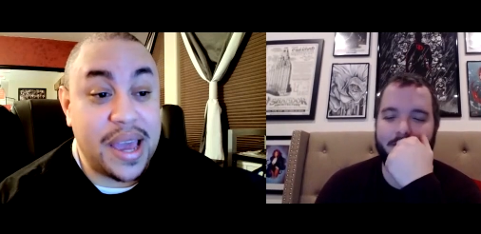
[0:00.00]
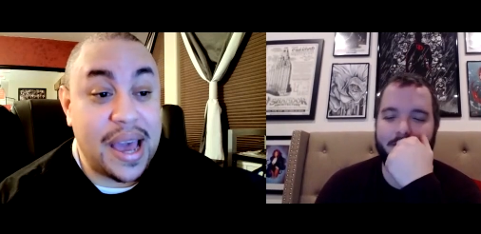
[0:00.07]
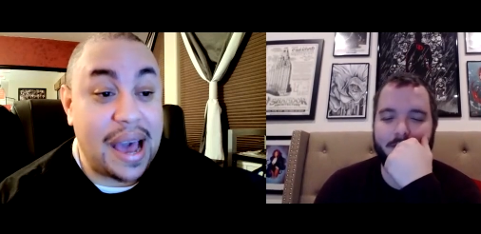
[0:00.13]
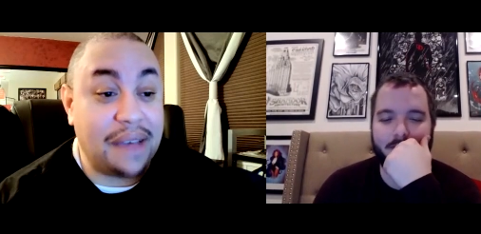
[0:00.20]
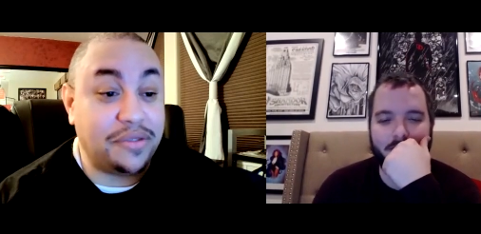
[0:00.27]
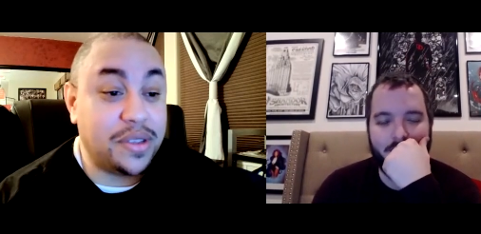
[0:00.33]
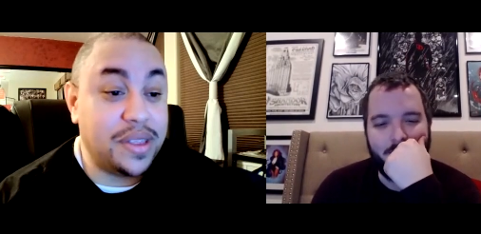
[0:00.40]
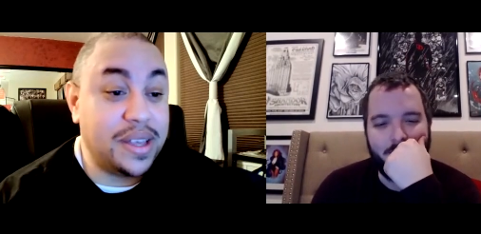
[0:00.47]
Speaker 1: yeah,
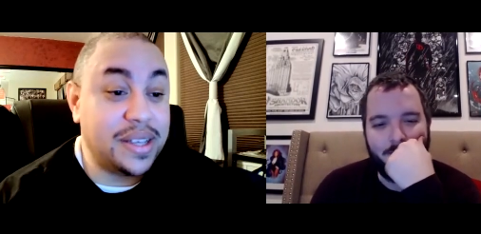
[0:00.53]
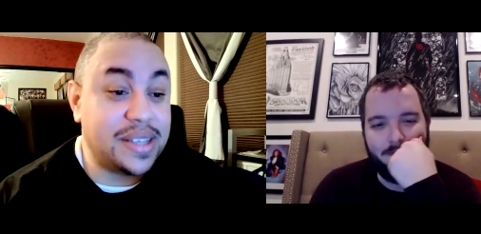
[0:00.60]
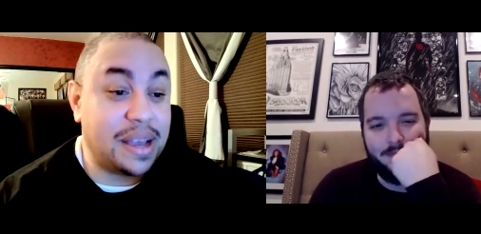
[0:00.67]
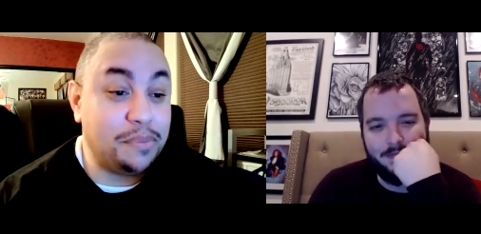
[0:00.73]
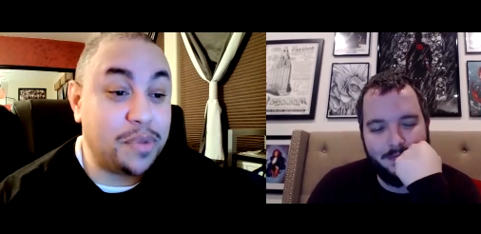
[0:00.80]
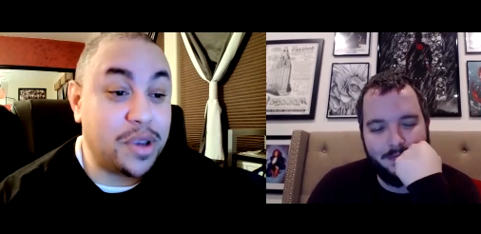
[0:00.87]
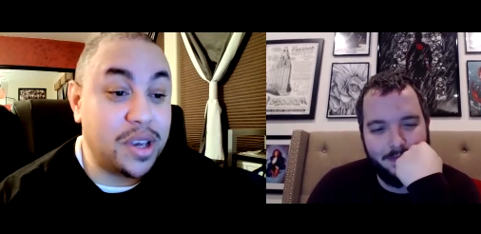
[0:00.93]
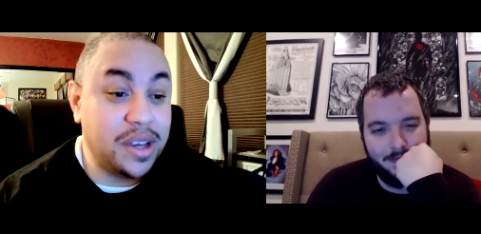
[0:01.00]
after this,
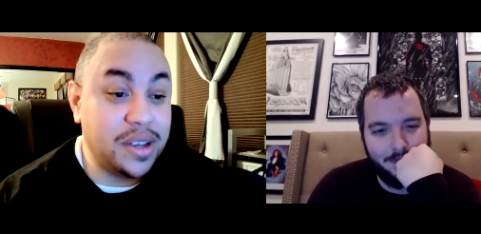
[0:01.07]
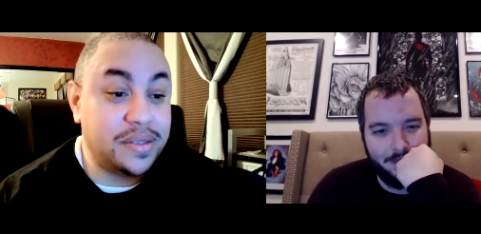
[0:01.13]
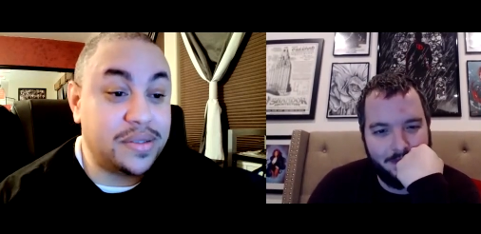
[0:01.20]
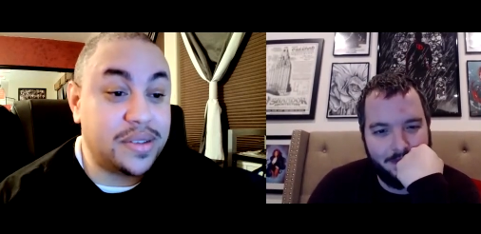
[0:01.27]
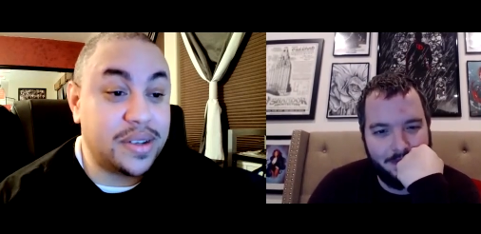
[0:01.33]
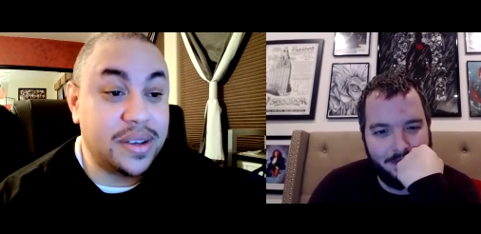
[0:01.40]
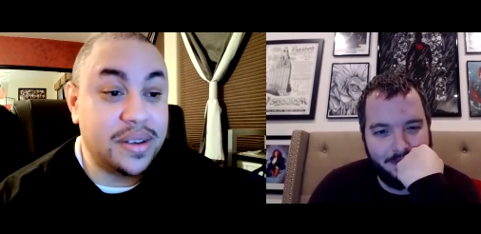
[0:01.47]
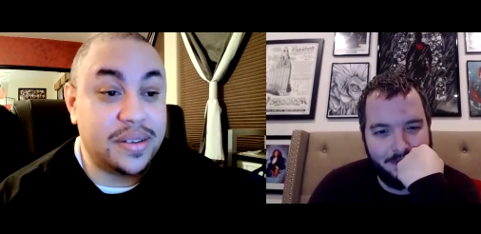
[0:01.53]
I'm good
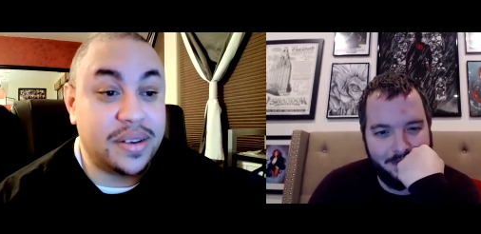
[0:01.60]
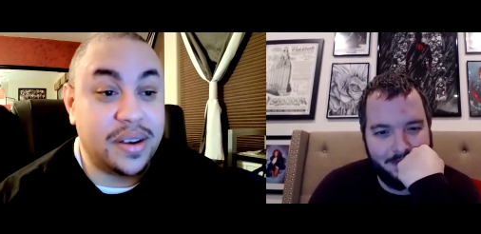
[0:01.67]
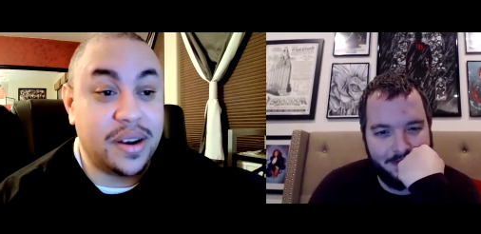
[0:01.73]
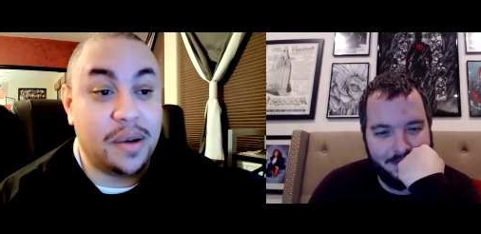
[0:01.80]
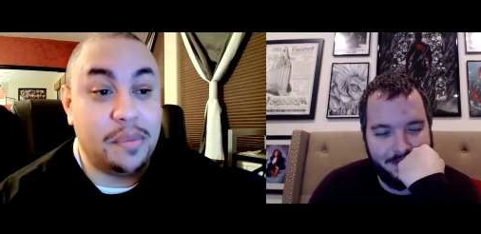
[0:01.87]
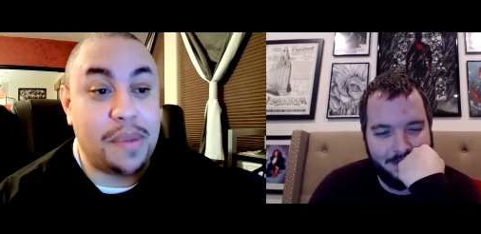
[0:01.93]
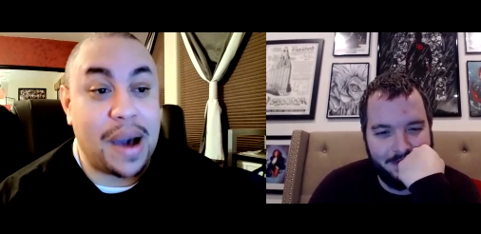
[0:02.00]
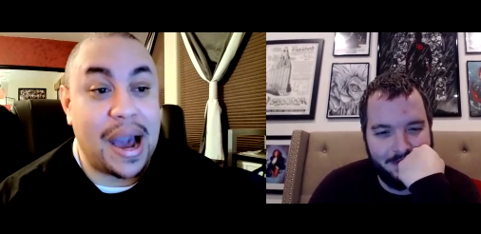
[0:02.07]
to, you
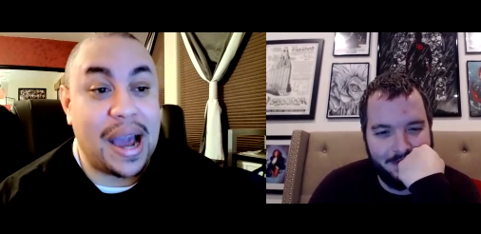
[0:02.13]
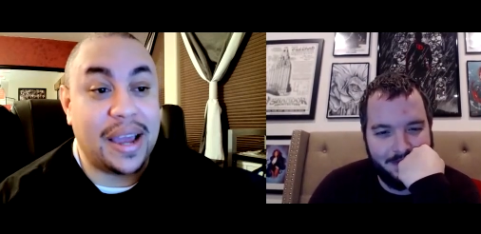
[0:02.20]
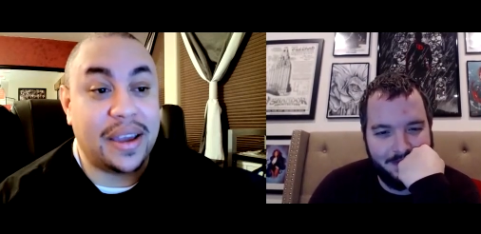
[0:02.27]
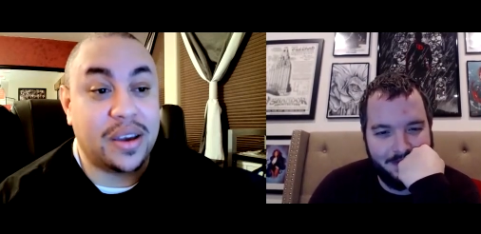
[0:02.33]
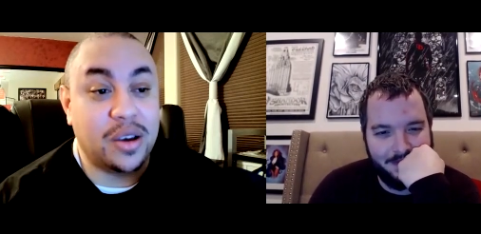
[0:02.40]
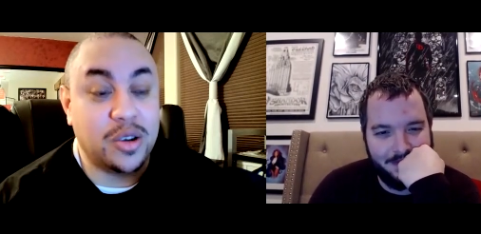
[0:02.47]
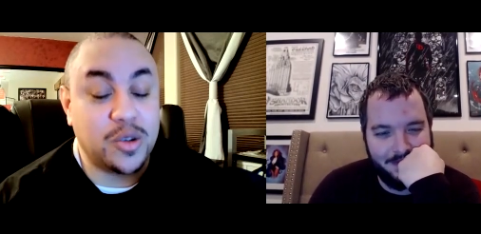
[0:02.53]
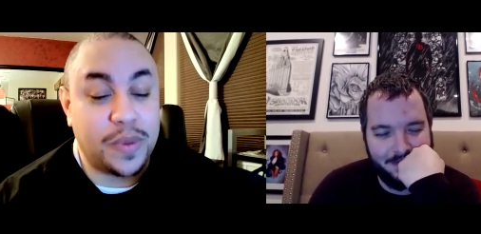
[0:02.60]
know, buy
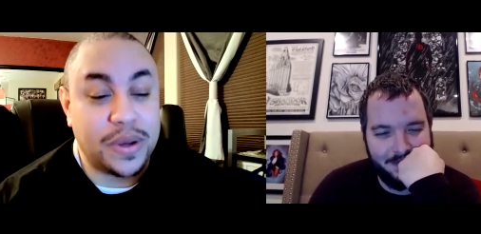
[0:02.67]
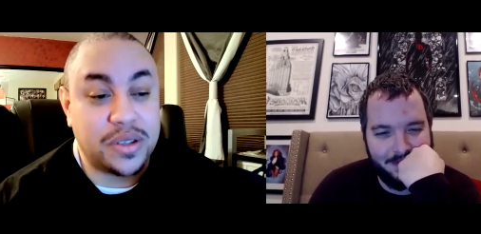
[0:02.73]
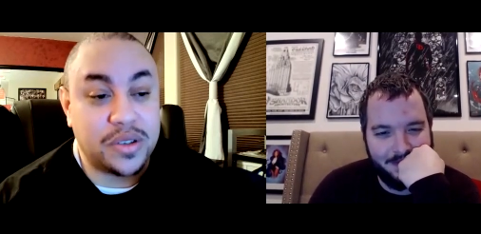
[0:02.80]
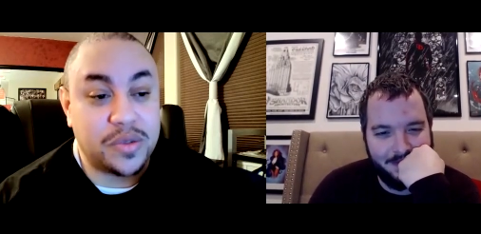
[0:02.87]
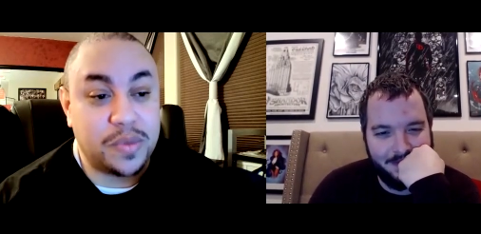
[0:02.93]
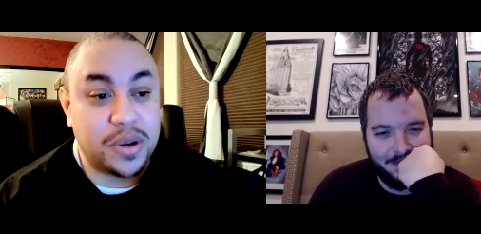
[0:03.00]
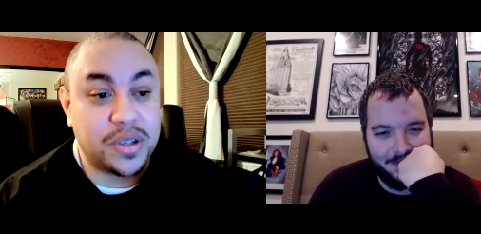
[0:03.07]
Ghostbusters